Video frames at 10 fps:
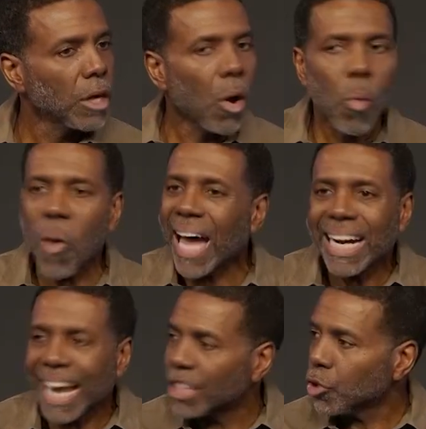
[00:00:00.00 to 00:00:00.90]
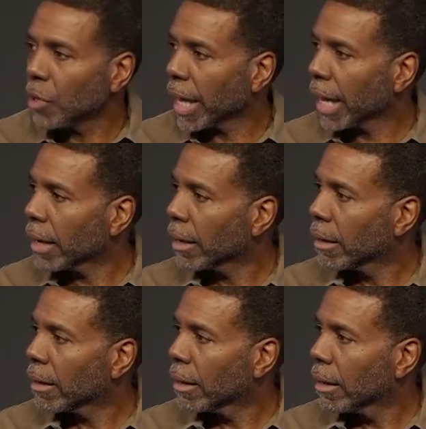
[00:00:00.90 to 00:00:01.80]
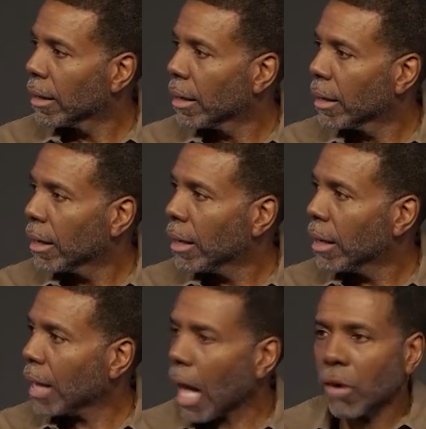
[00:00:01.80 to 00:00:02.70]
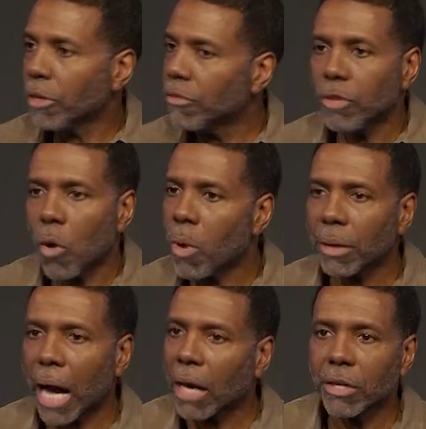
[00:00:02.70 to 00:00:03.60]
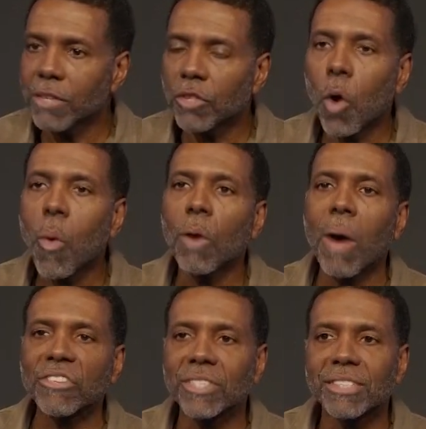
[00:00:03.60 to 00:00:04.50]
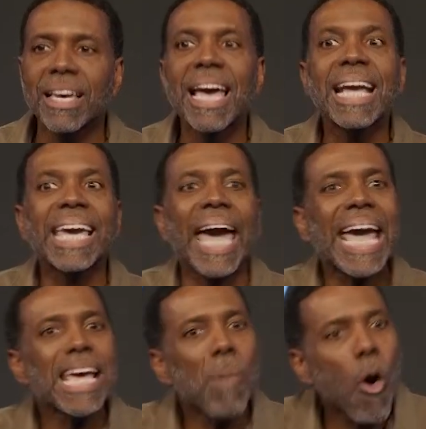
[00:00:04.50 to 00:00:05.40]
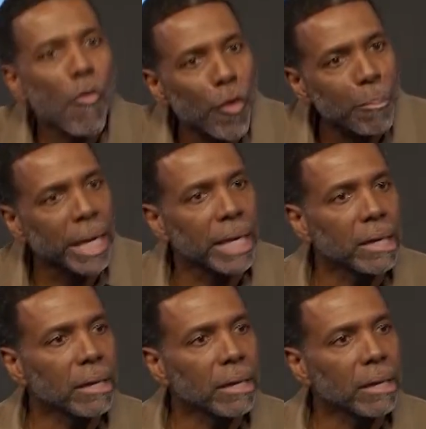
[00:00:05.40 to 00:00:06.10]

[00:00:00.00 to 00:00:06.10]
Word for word: Why did I do that? I don't even know what, watch this, came over me.